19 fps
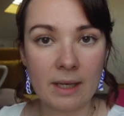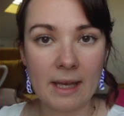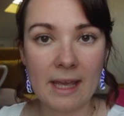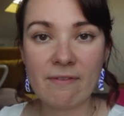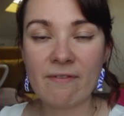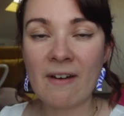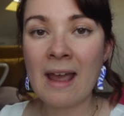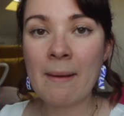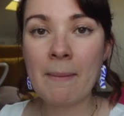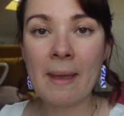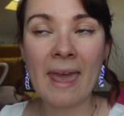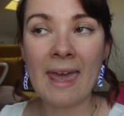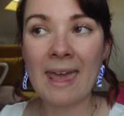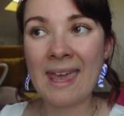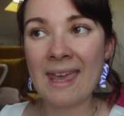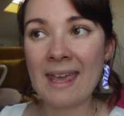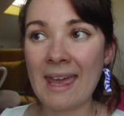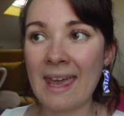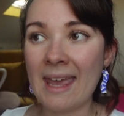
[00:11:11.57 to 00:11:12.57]
If I'm
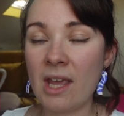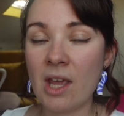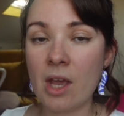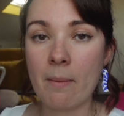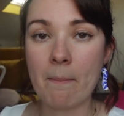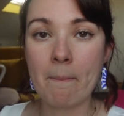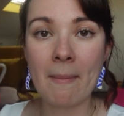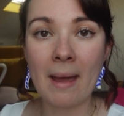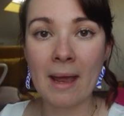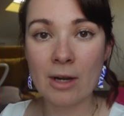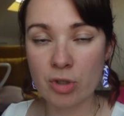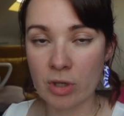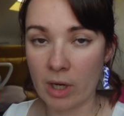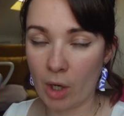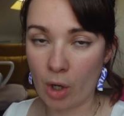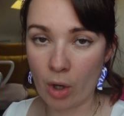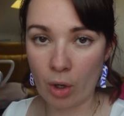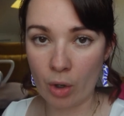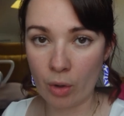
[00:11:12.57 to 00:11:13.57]
hitting a
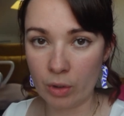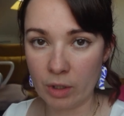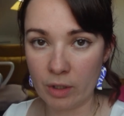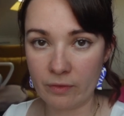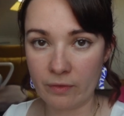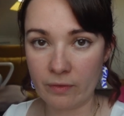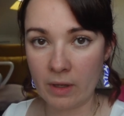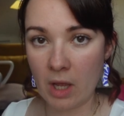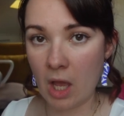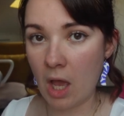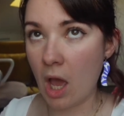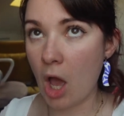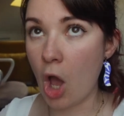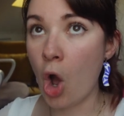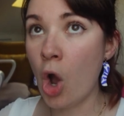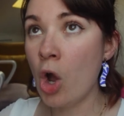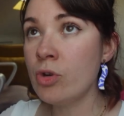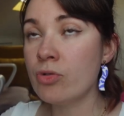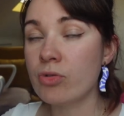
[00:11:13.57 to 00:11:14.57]
metric goal of
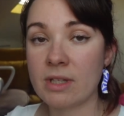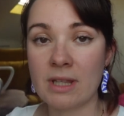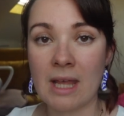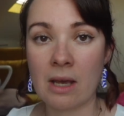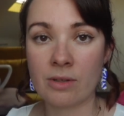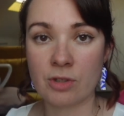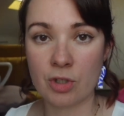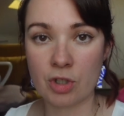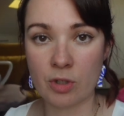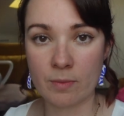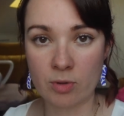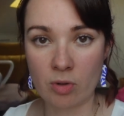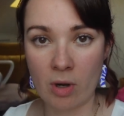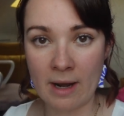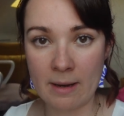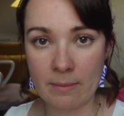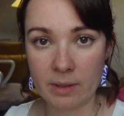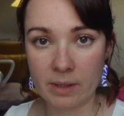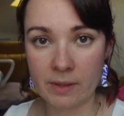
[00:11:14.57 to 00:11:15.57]
100,000
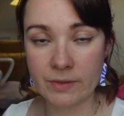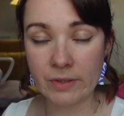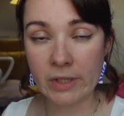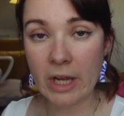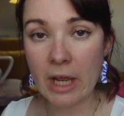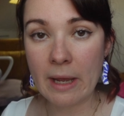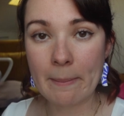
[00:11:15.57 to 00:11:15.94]
subscribers,